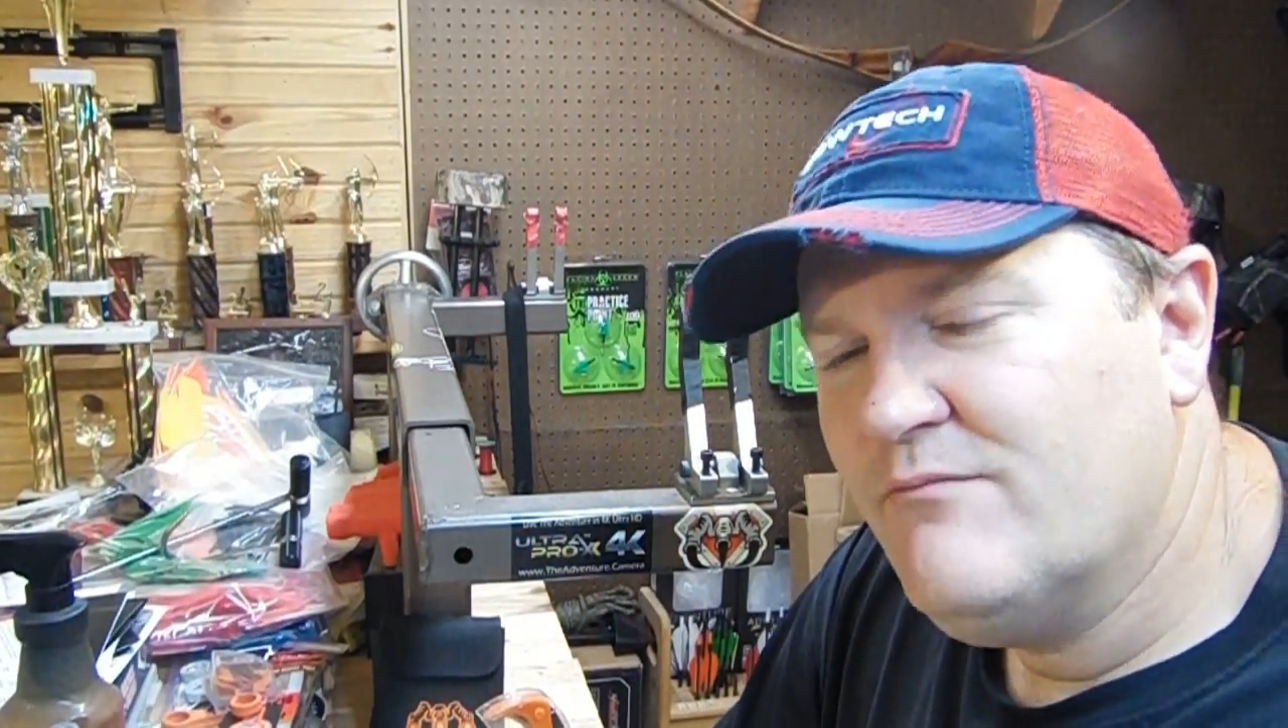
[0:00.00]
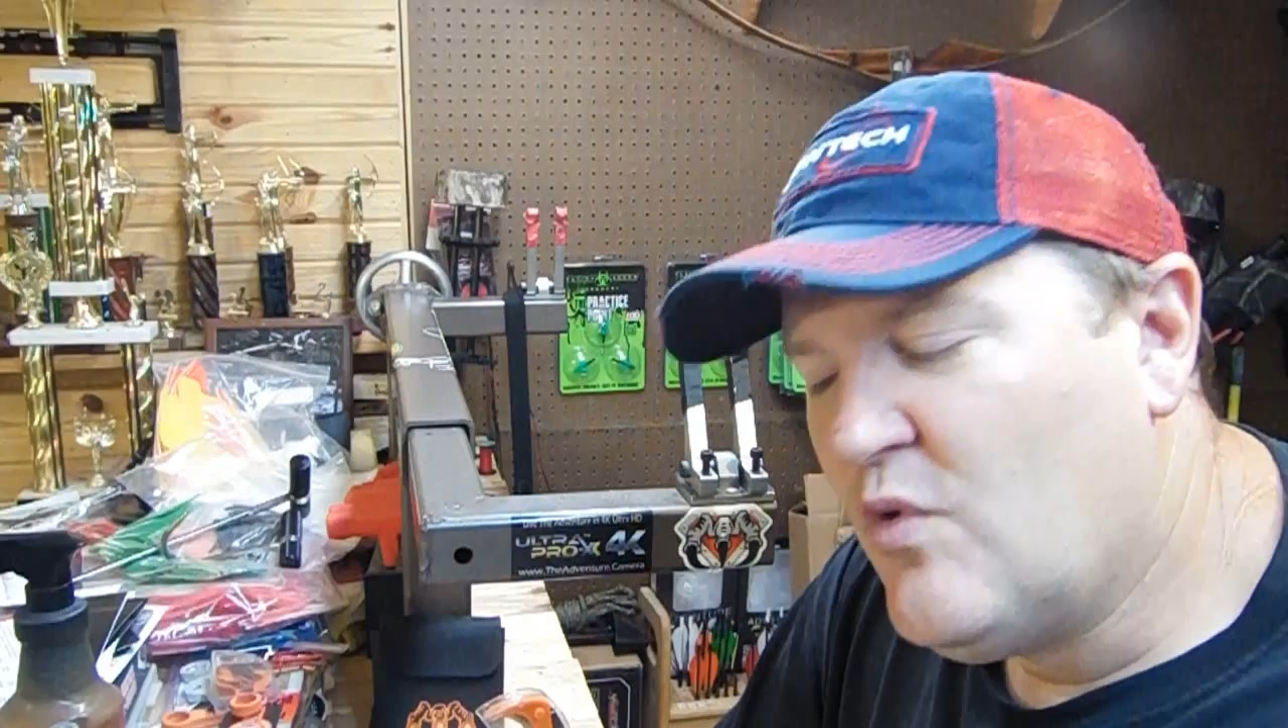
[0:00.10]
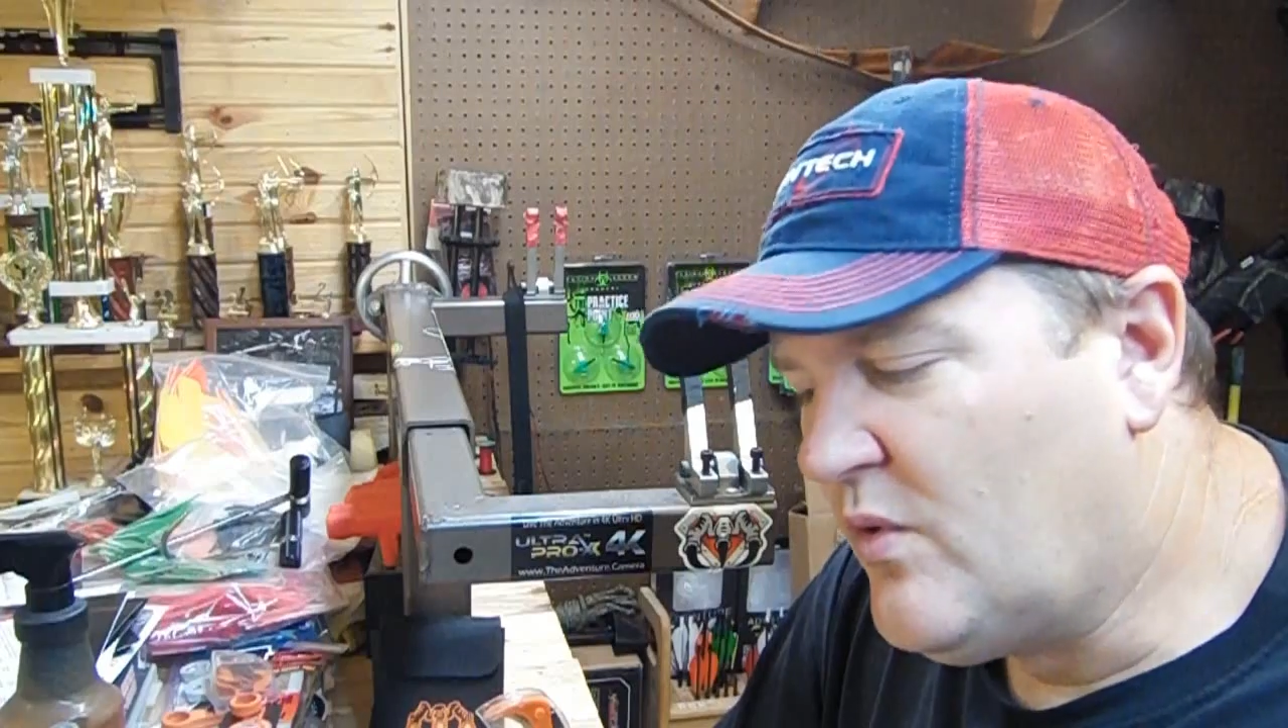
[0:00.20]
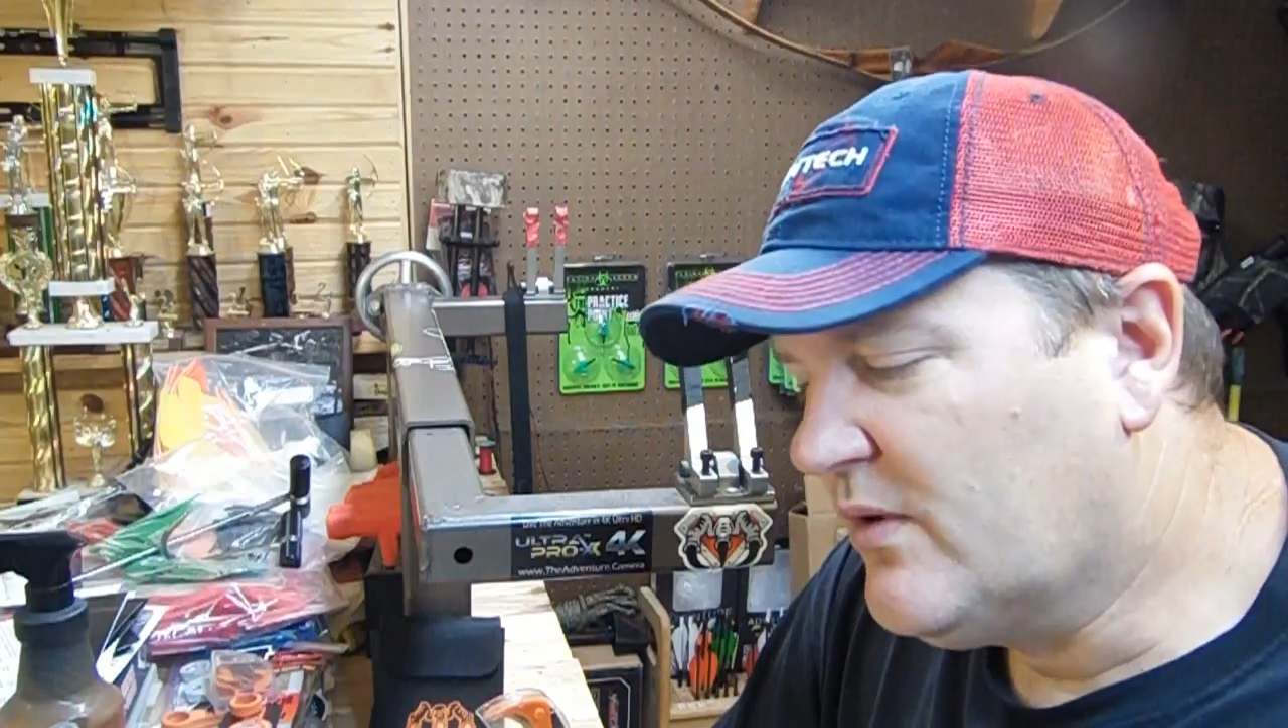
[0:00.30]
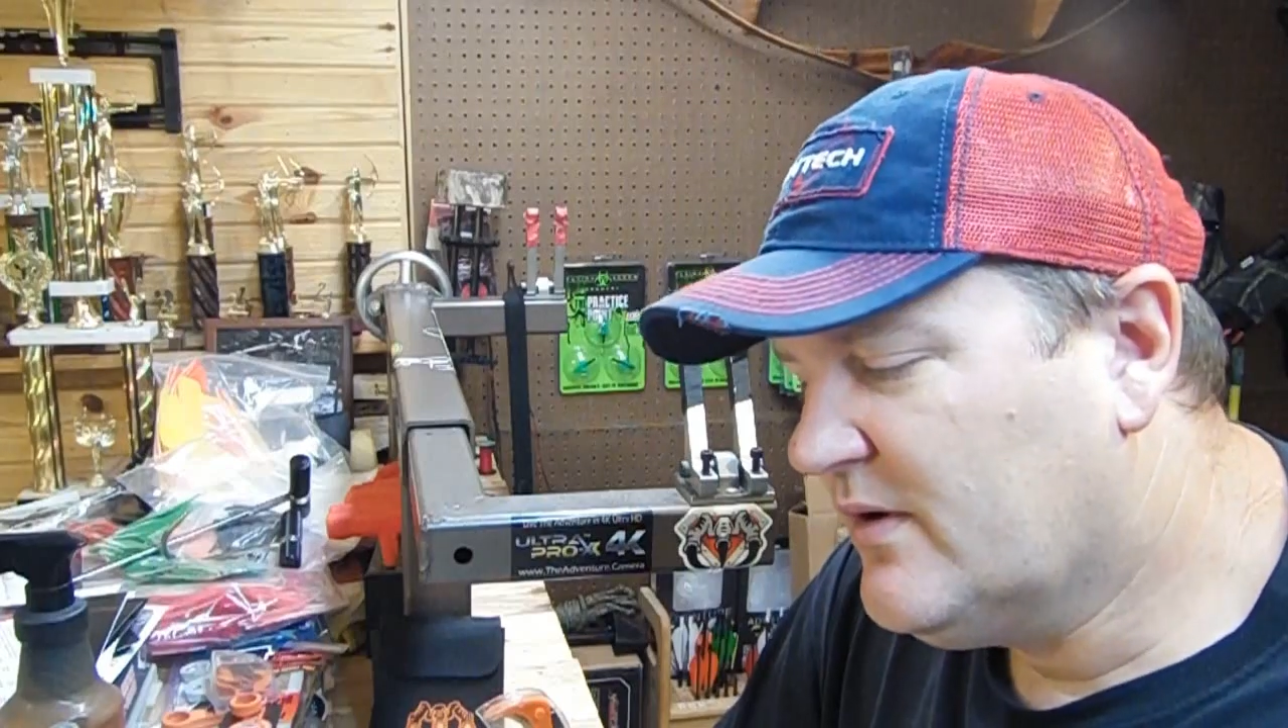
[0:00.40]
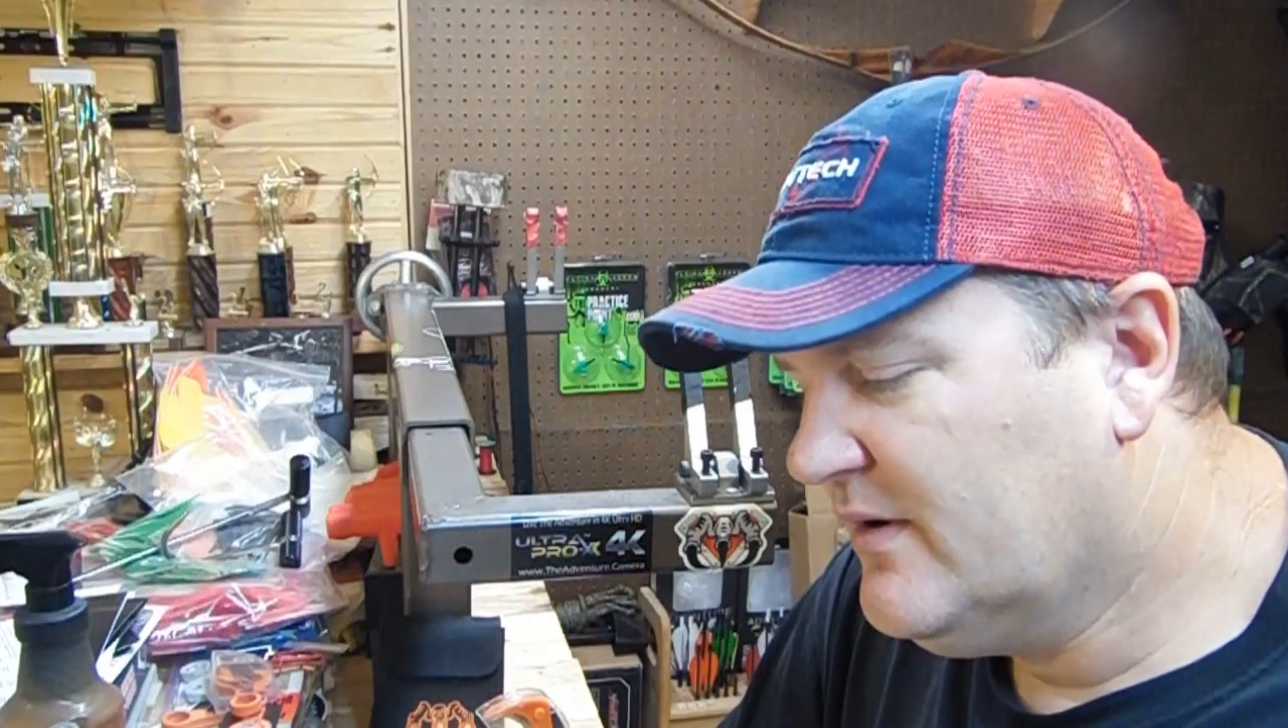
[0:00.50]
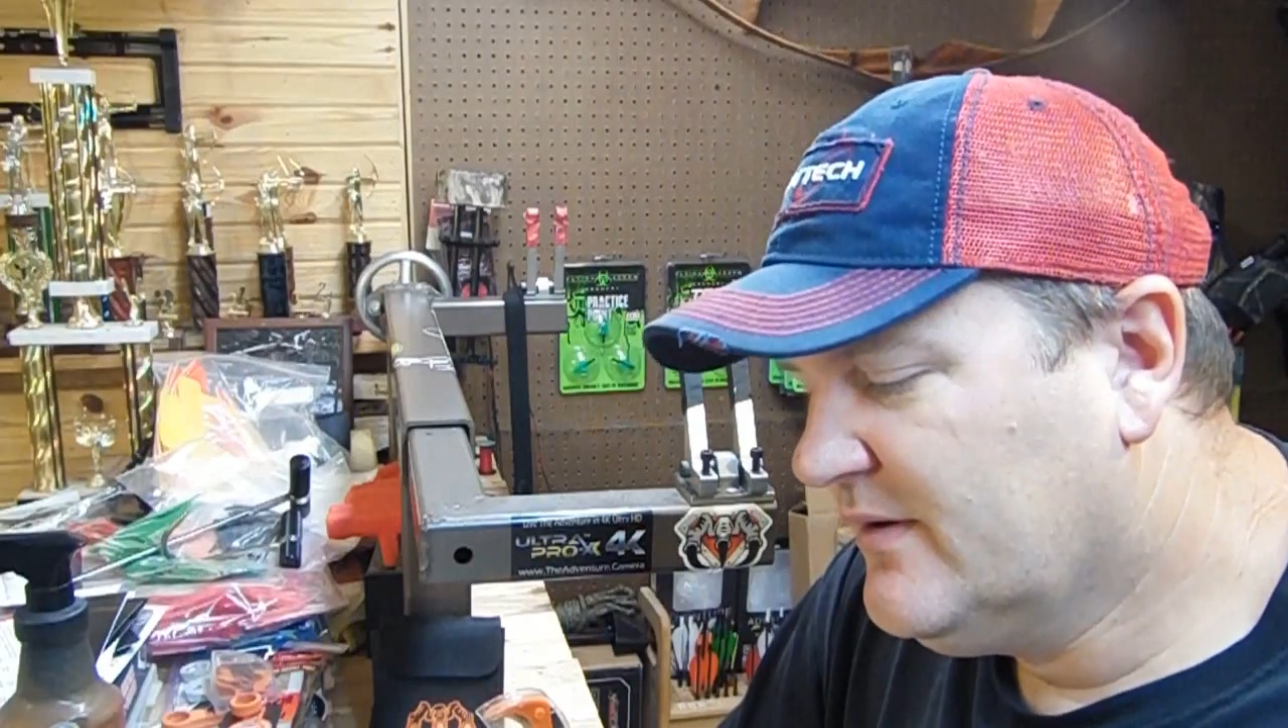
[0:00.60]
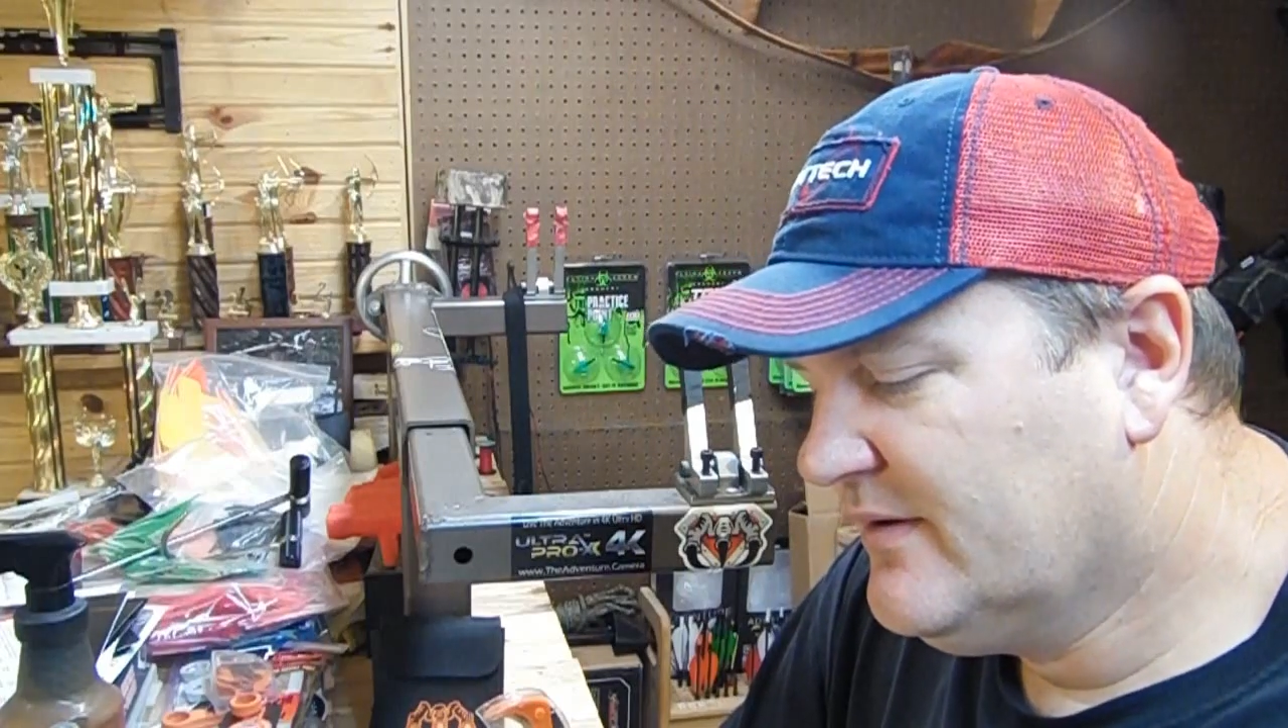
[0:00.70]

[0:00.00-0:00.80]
more